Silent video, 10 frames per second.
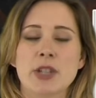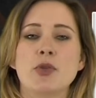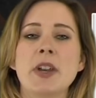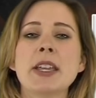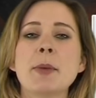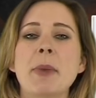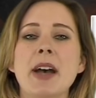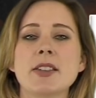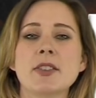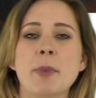Drinking
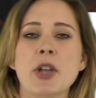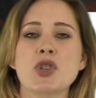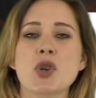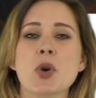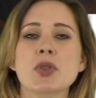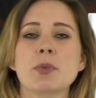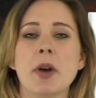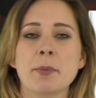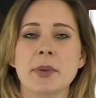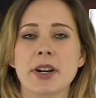Buddies by Joe
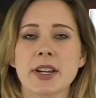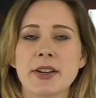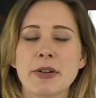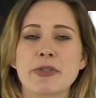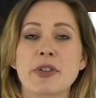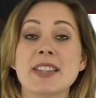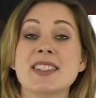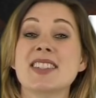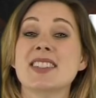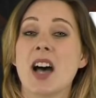Swanberg,
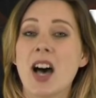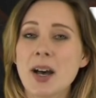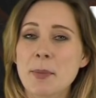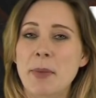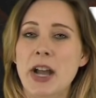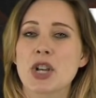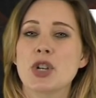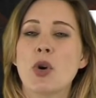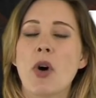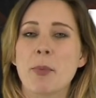Francis Ha by
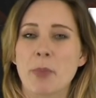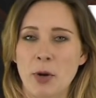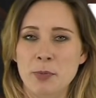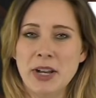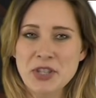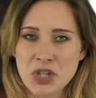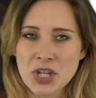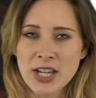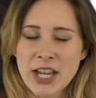Noah Baumbach,